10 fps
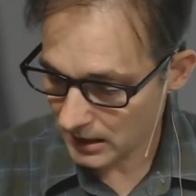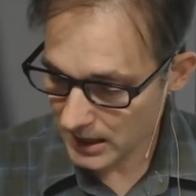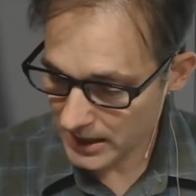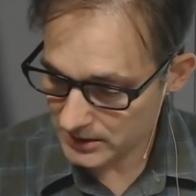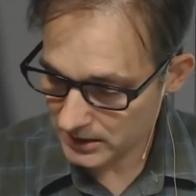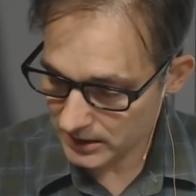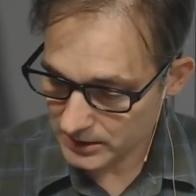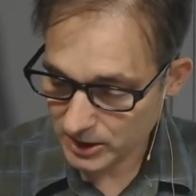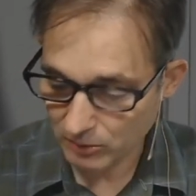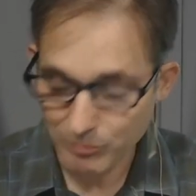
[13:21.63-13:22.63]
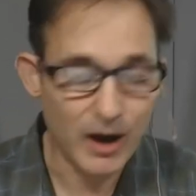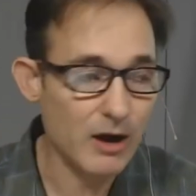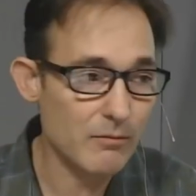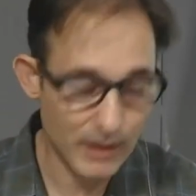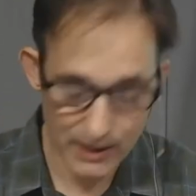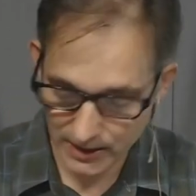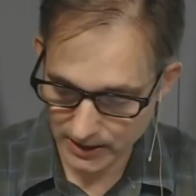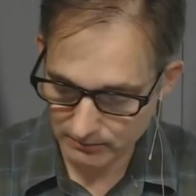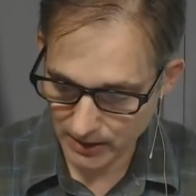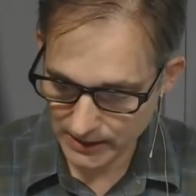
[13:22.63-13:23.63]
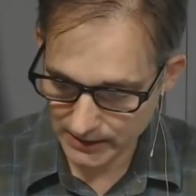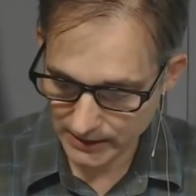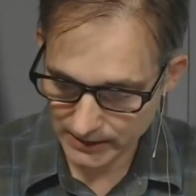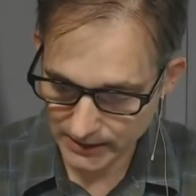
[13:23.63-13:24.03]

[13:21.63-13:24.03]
lasted until Pompey made it